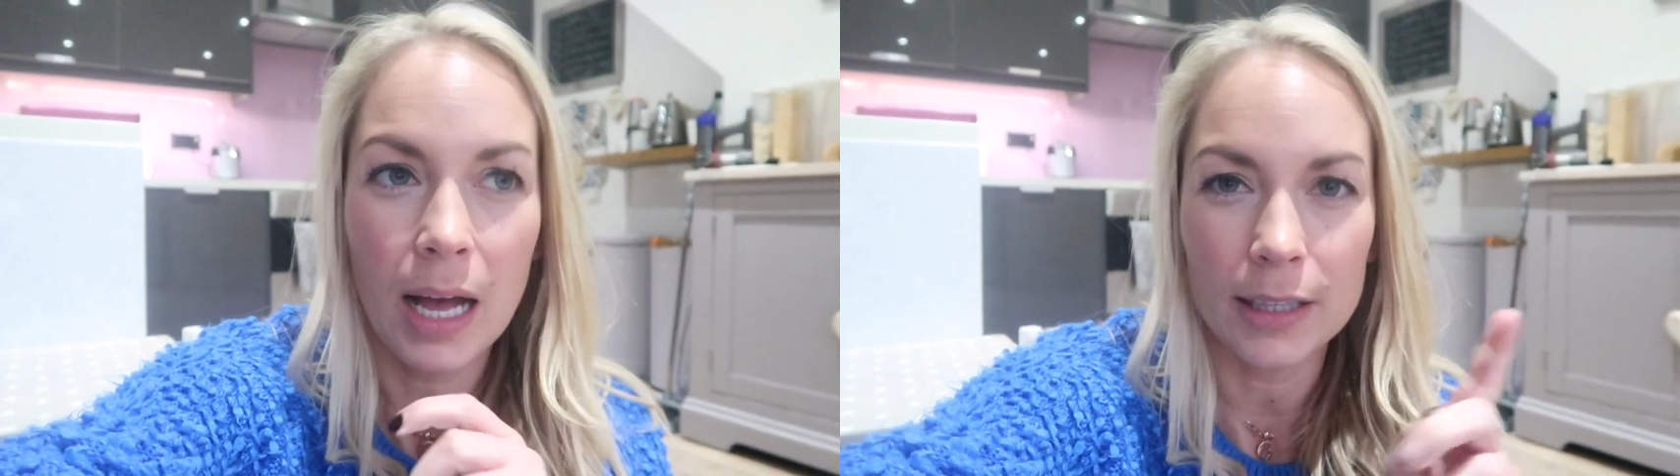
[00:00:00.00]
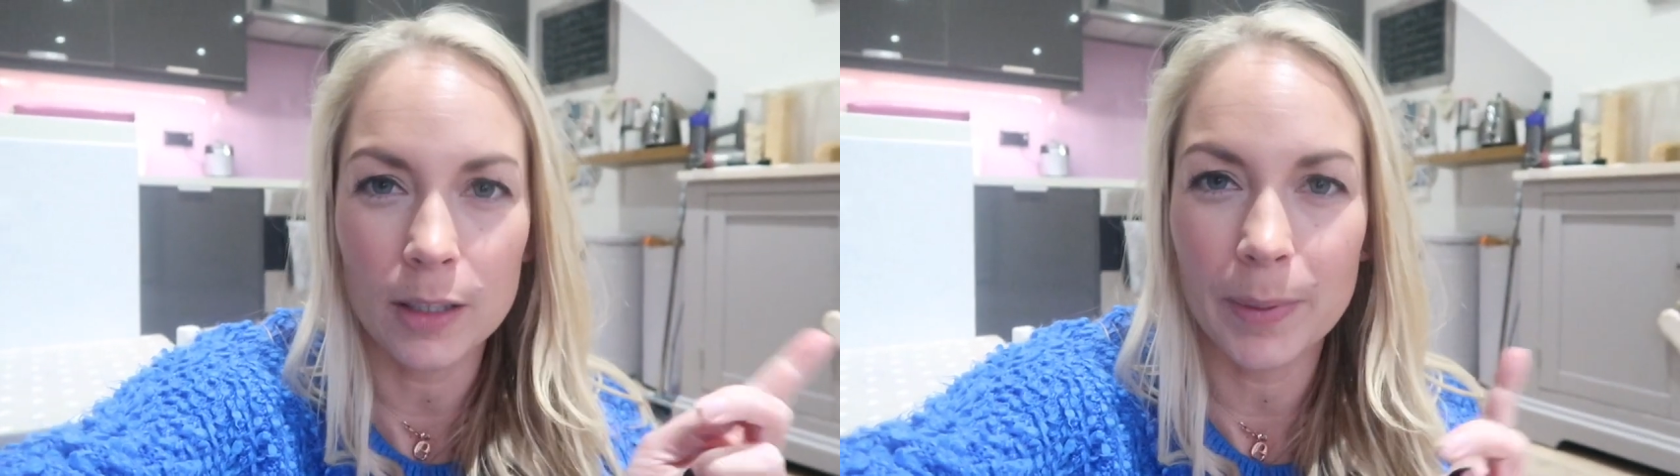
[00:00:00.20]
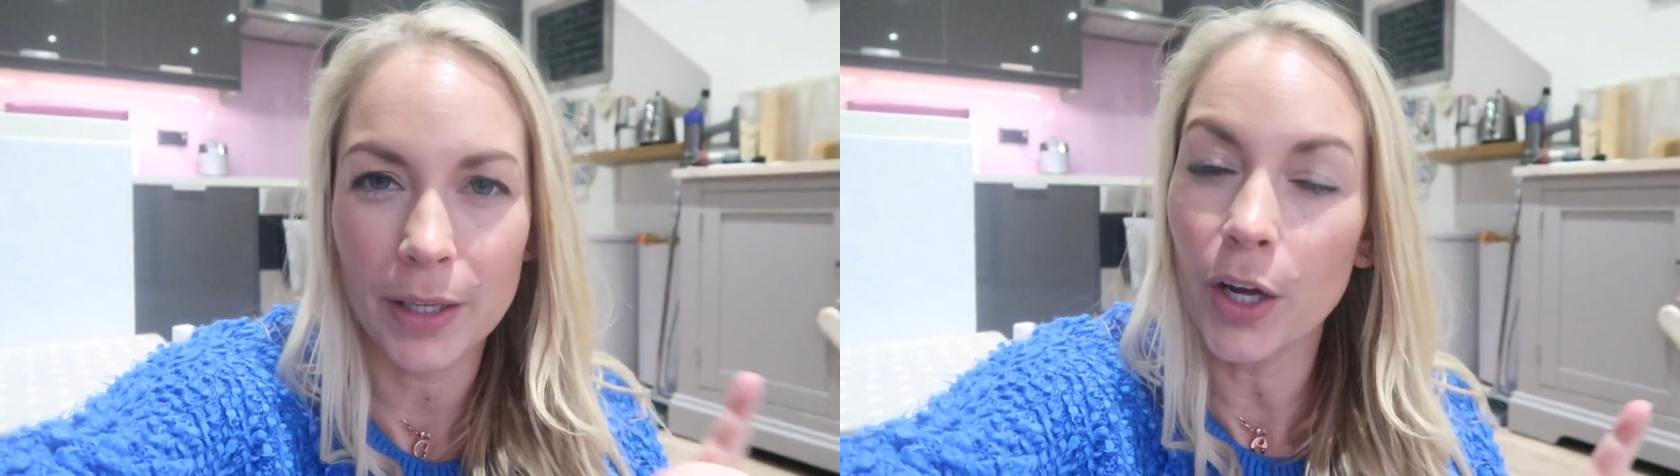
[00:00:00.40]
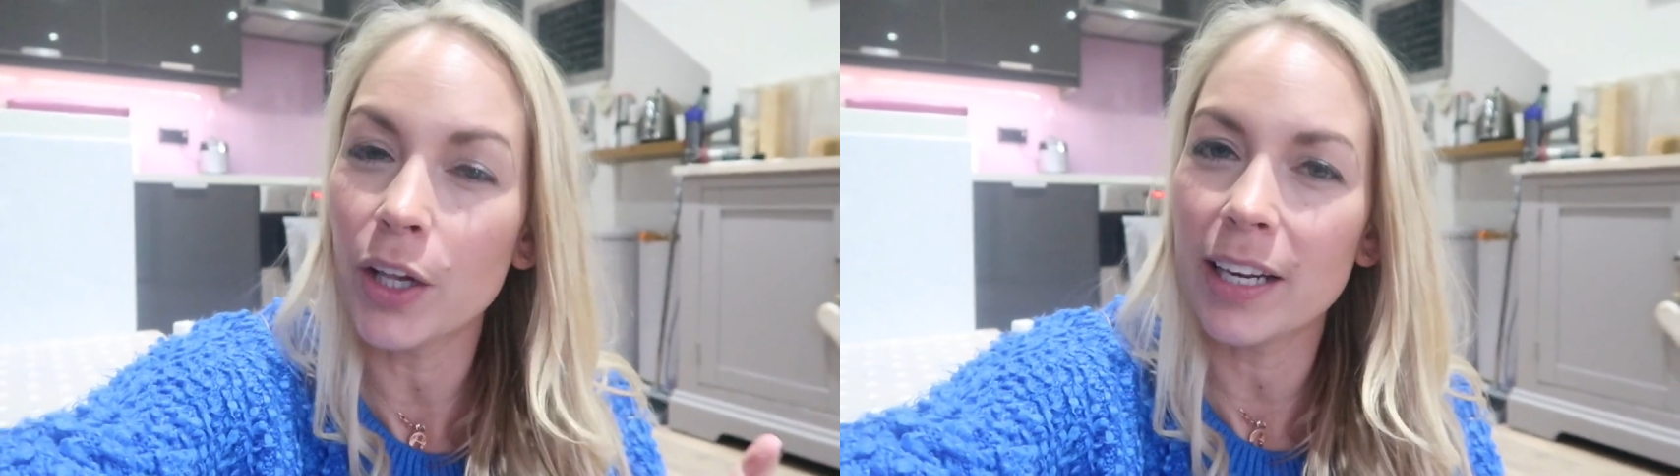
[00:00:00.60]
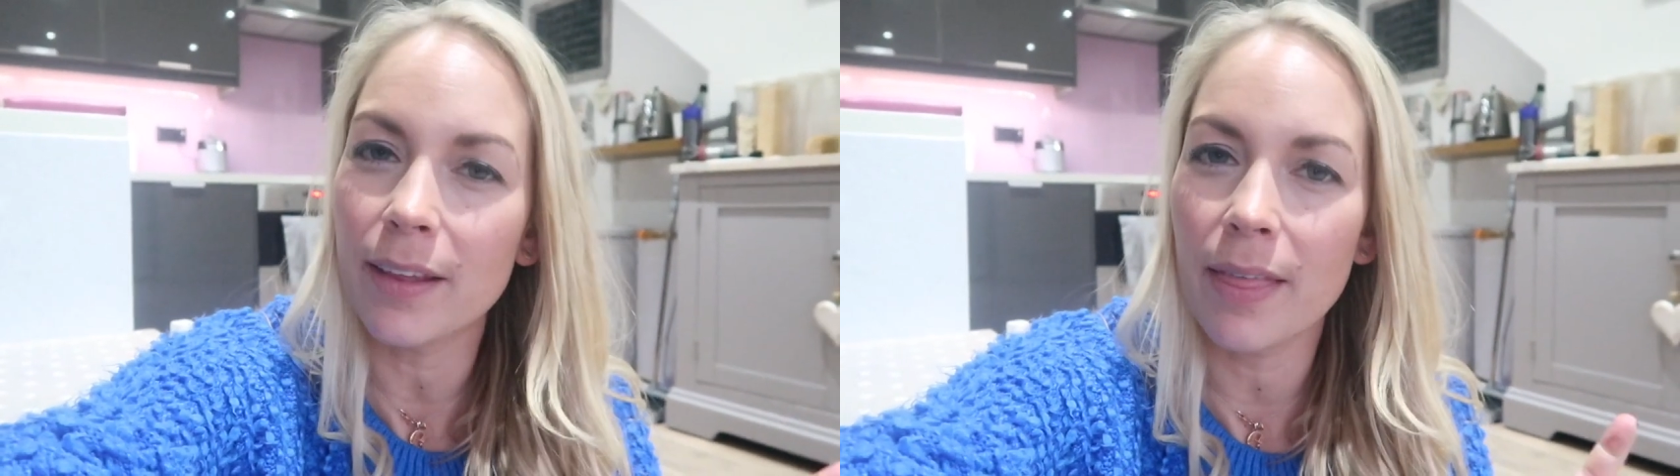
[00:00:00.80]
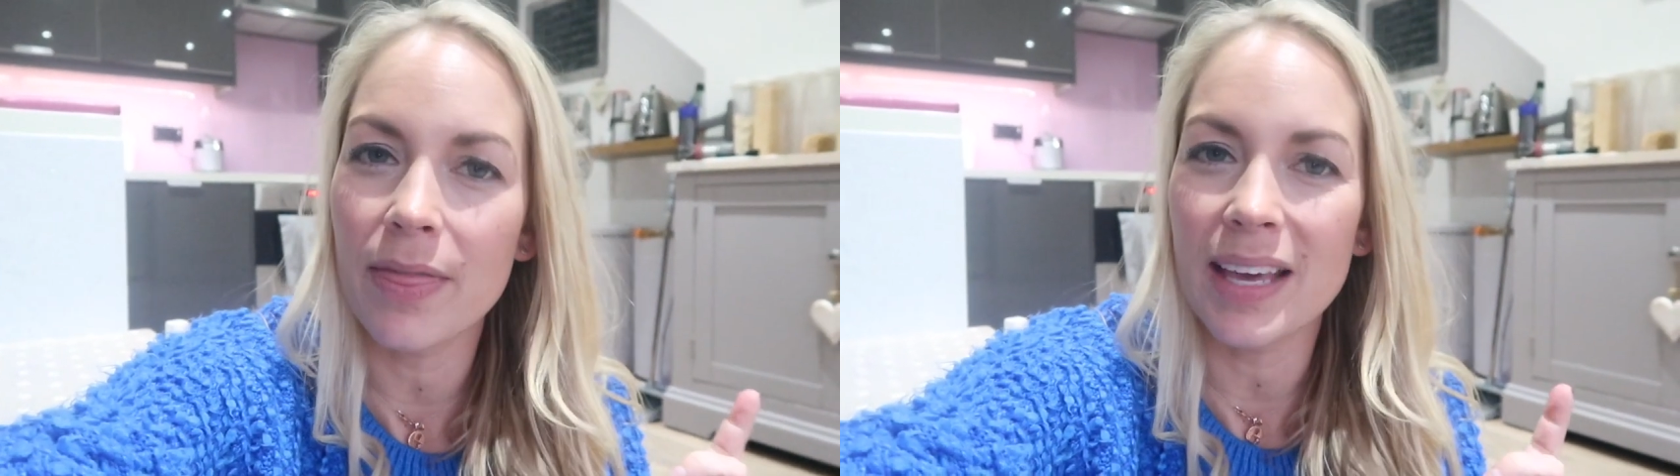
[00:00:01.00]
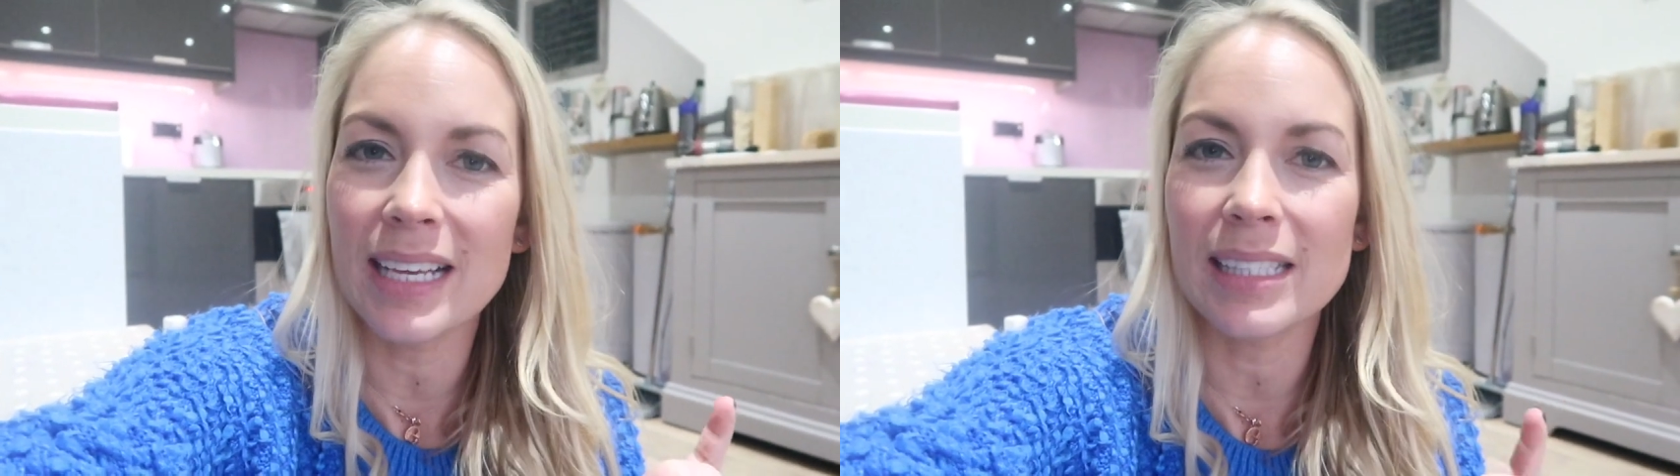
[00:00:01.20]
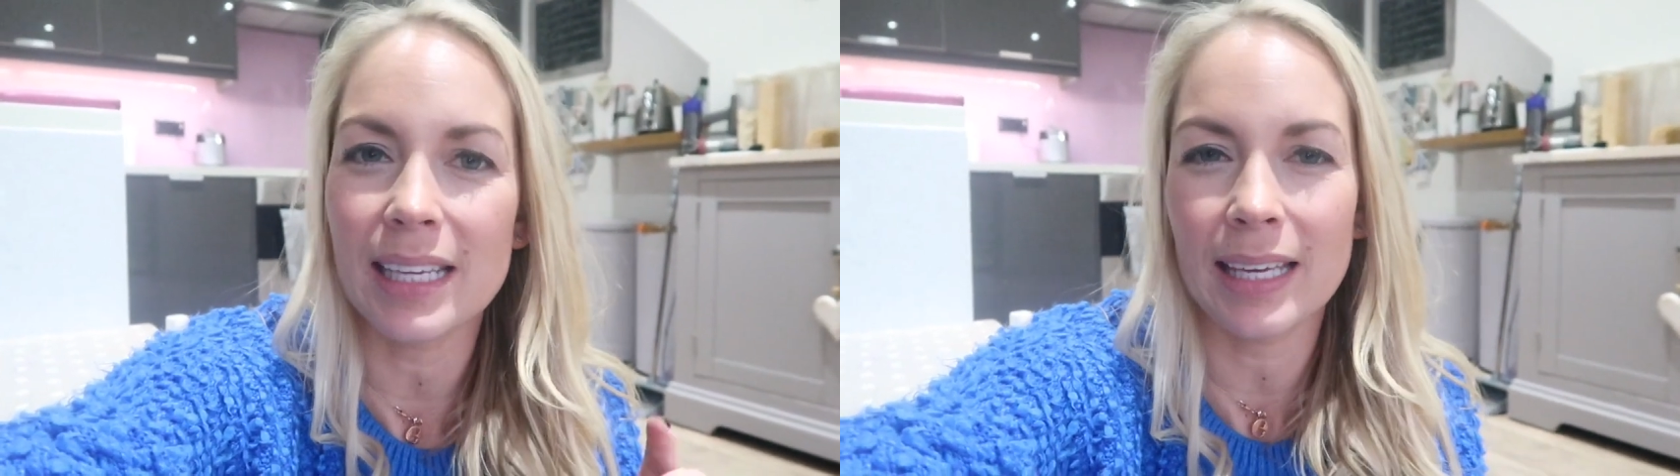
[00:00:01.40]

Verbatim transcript: a little bit earlier than this,